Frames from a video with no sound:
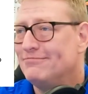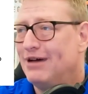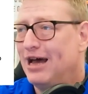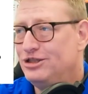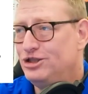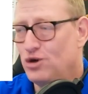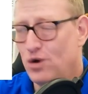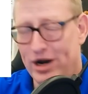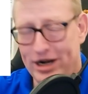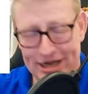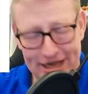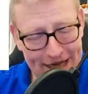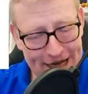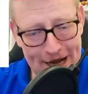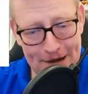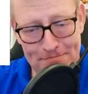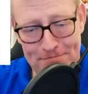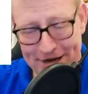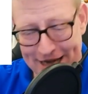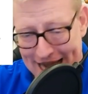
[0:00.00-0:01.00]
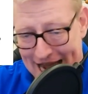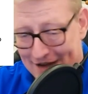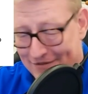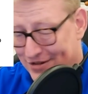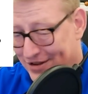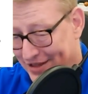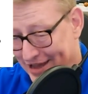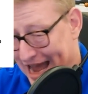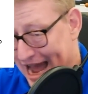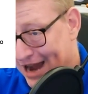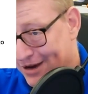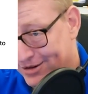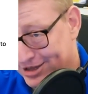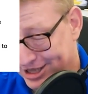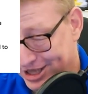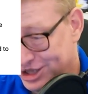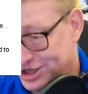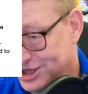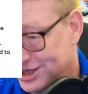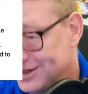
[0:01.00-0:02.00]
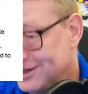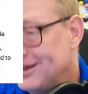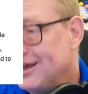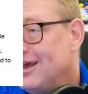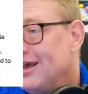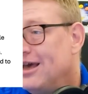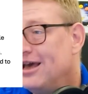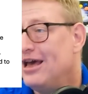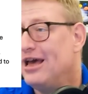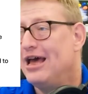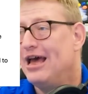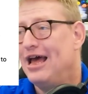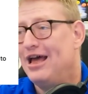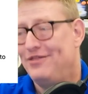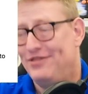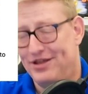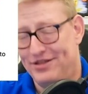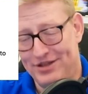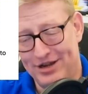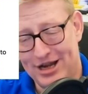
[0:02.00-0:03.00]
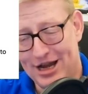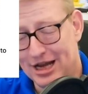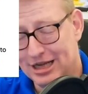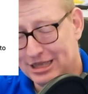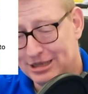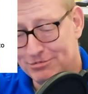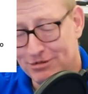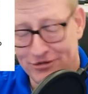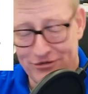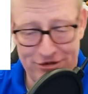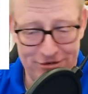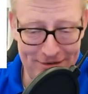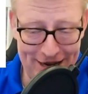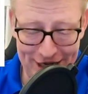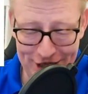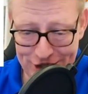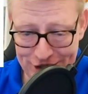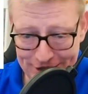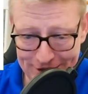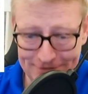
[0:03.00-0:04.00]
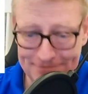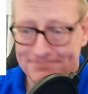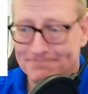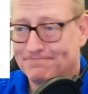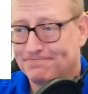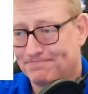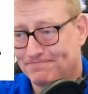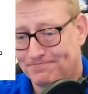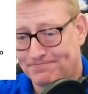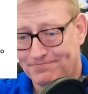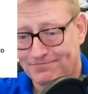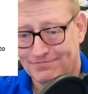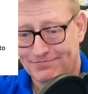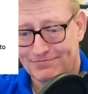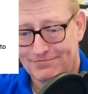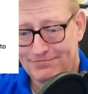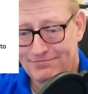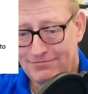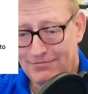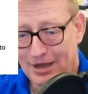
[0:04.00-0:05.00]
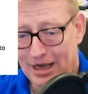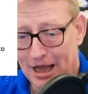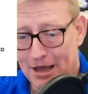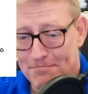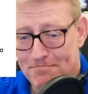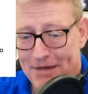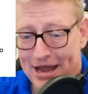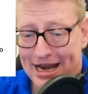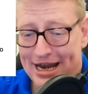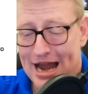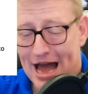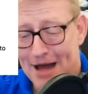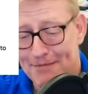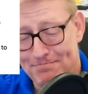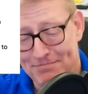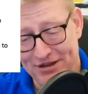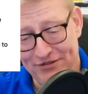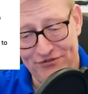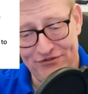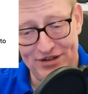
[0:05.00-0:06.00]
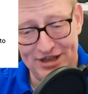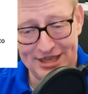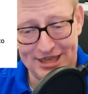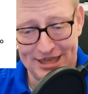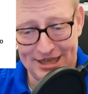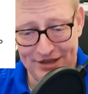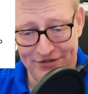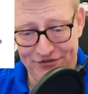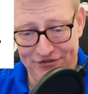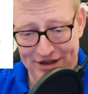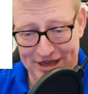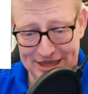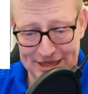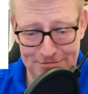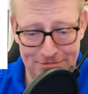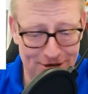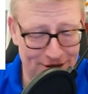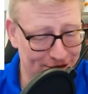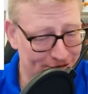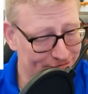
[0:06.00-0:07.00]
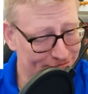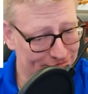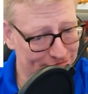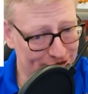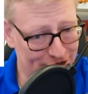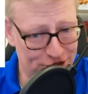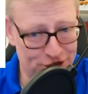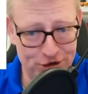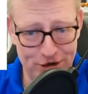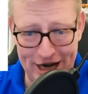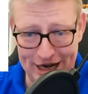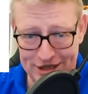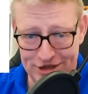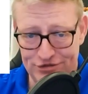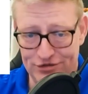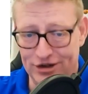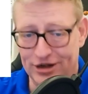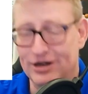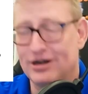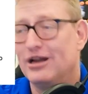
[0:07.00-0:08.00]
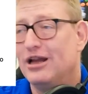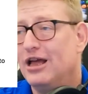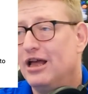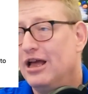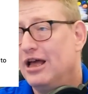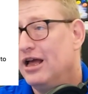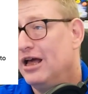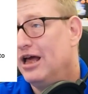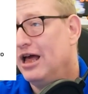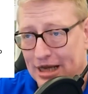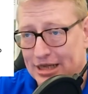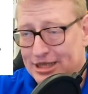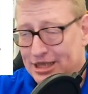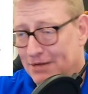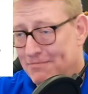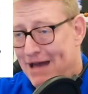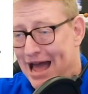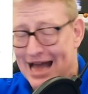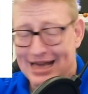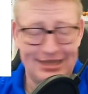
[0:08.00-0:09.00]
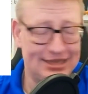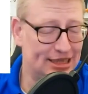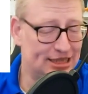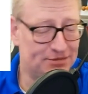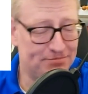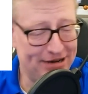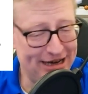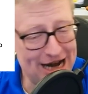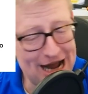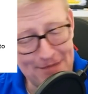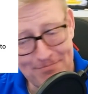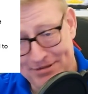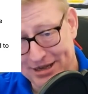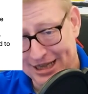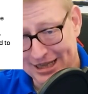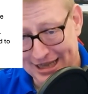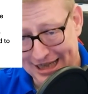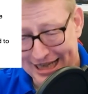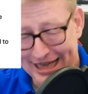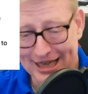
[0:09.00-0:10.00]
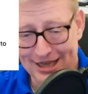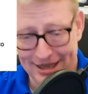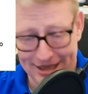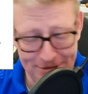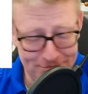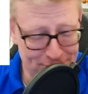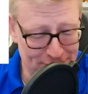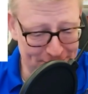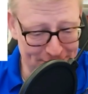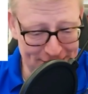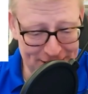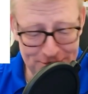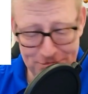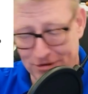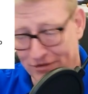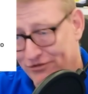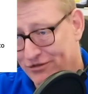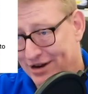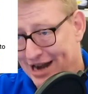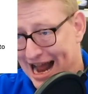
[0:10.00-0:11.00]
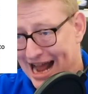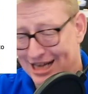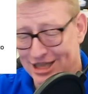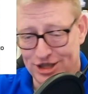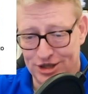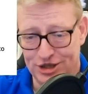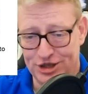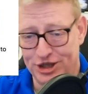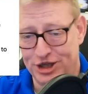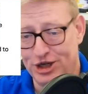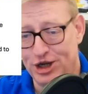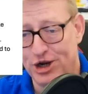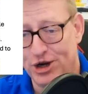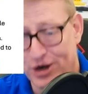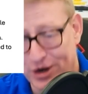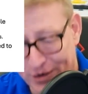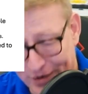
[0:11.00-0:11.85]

join the company after the acquisition, then the customer information may not be physically feasible to transfer. Some assets may not be legally permissible for national security